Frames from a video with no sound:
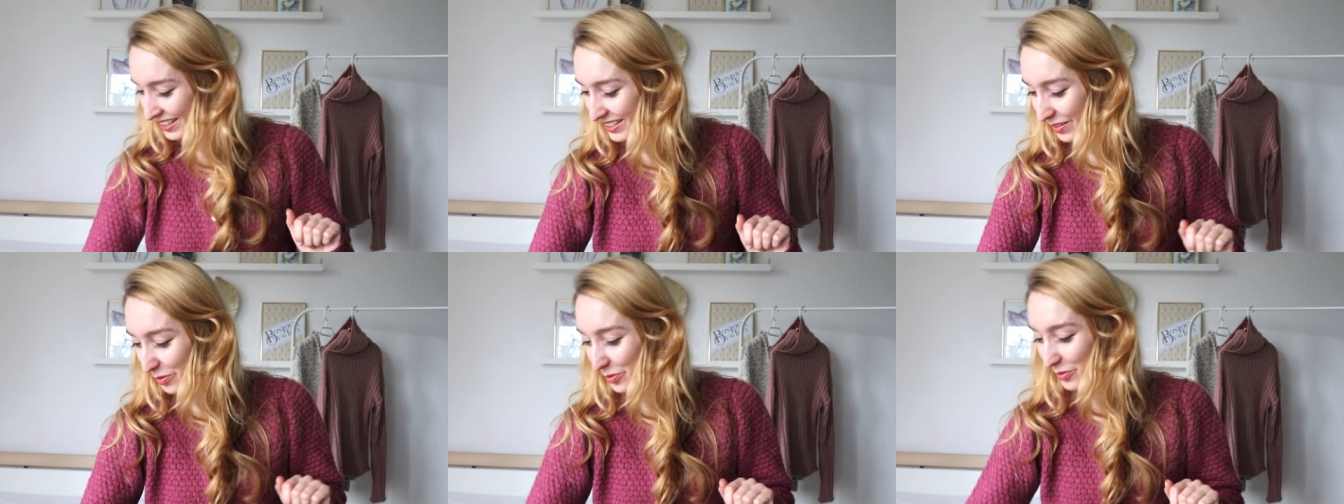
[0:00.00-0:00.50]

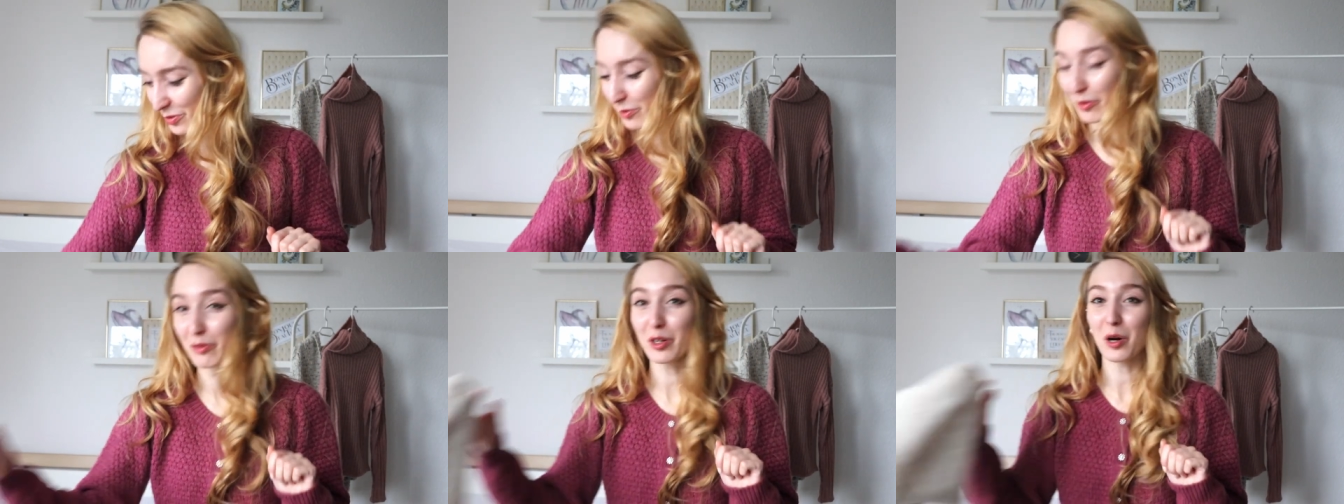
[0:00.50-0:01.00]
So,
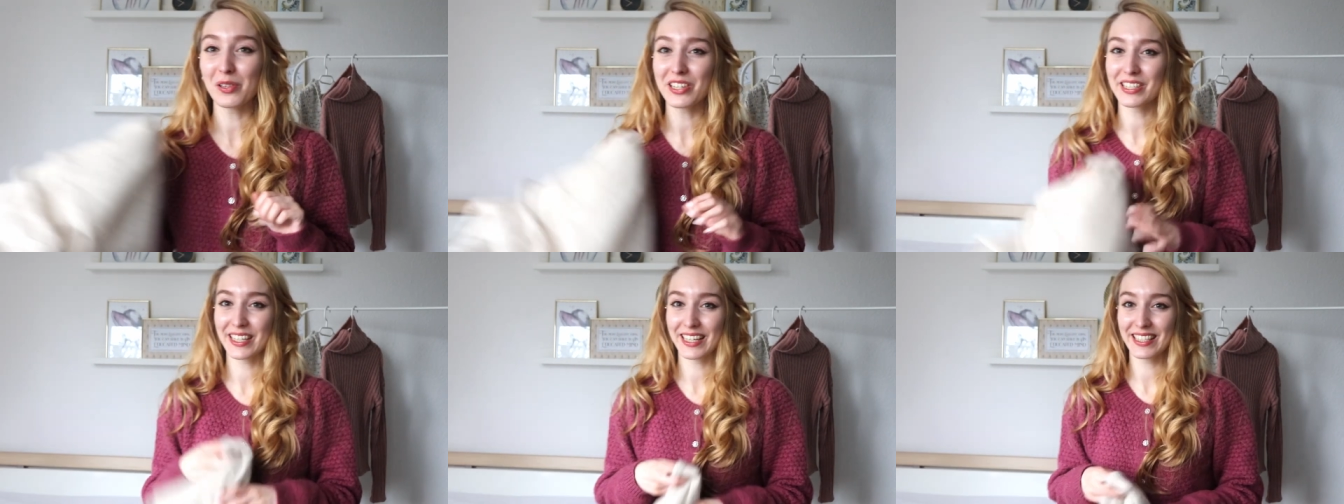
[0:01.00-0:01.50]
for the
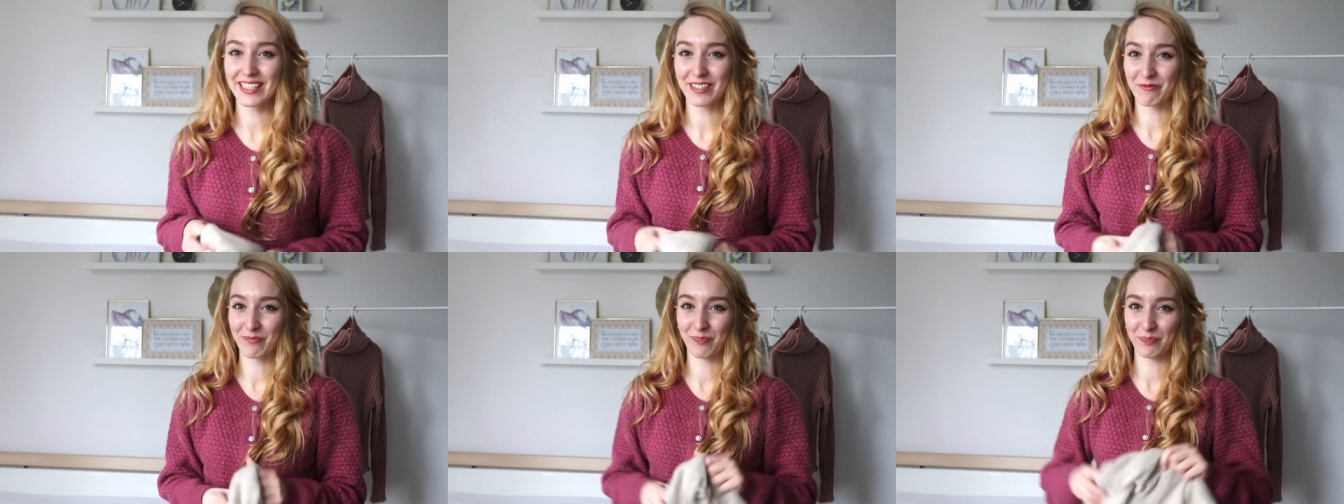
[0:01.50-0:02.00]
coldest
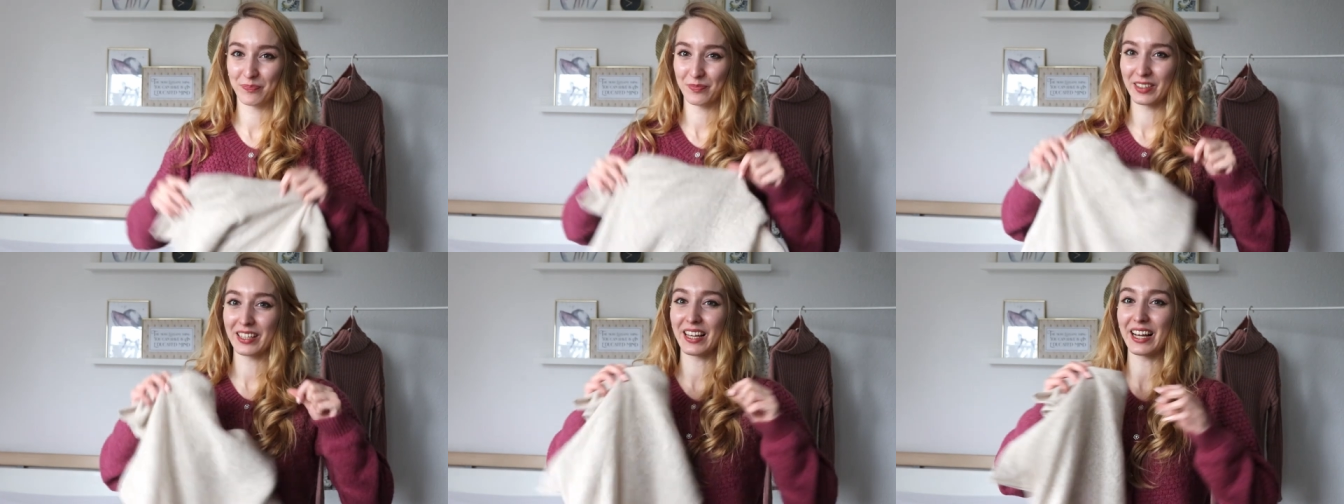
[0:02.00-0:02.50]
days,
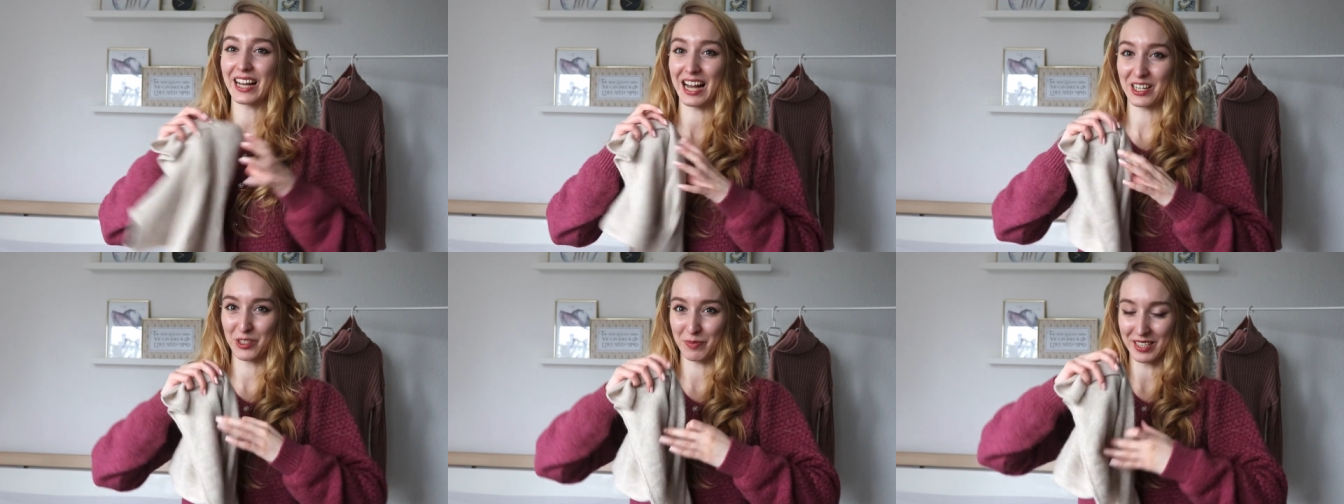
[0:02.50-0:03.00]
a
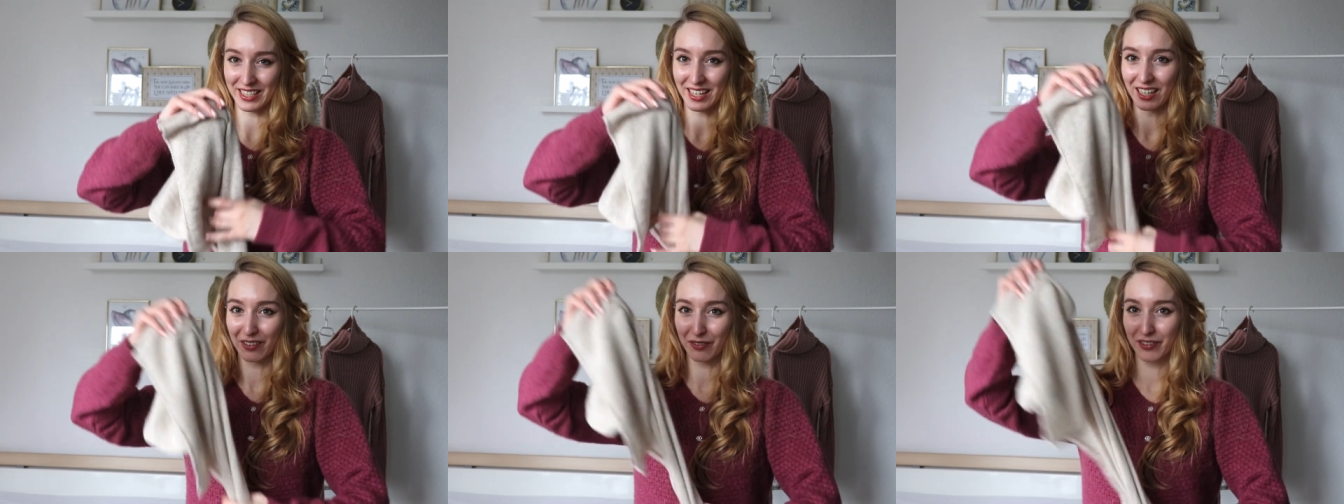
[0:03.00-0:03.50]
cashmere
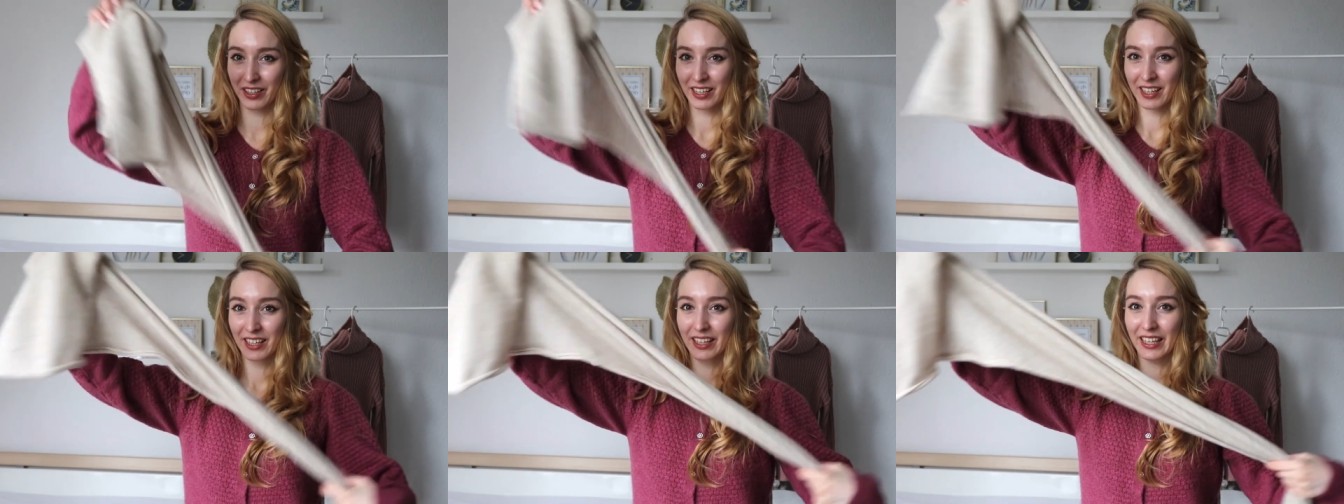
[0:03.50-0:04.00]
scarf
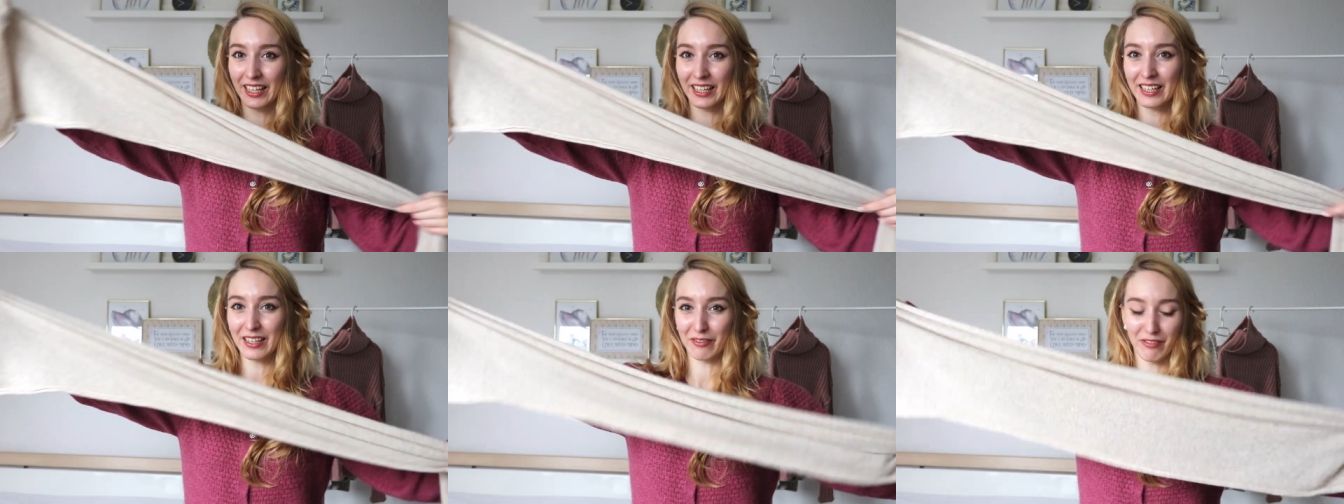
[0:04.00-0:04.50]

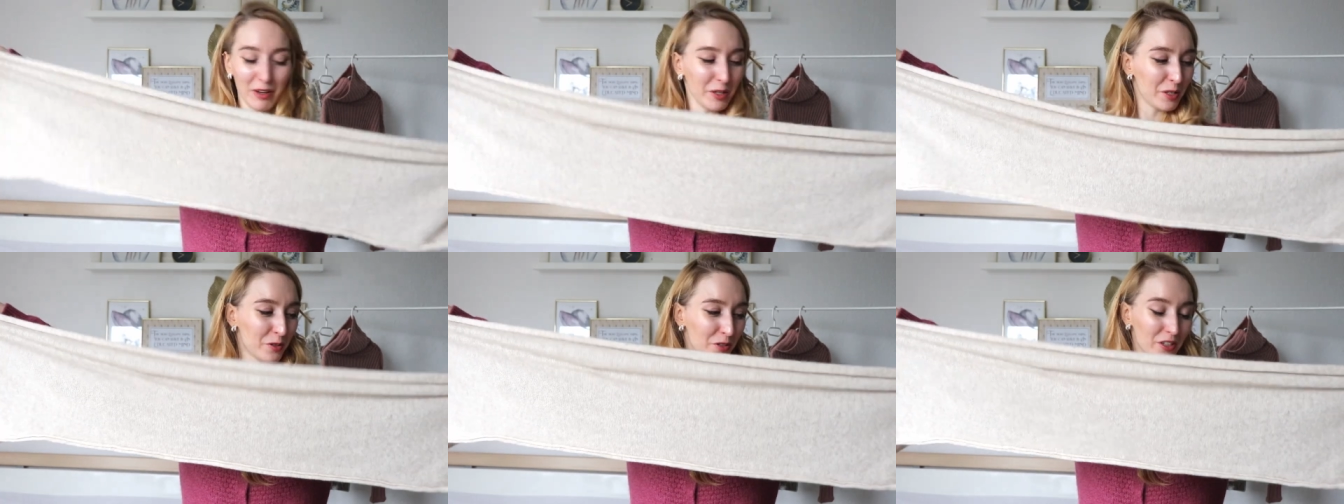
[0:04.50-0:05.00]
in a very
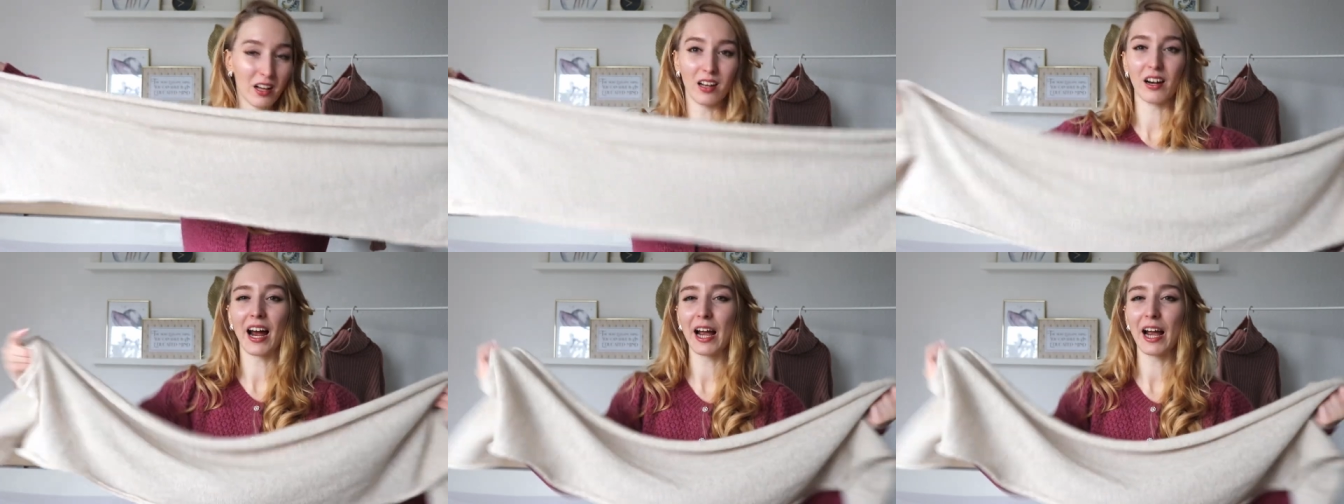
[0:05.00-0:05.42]
neutral color.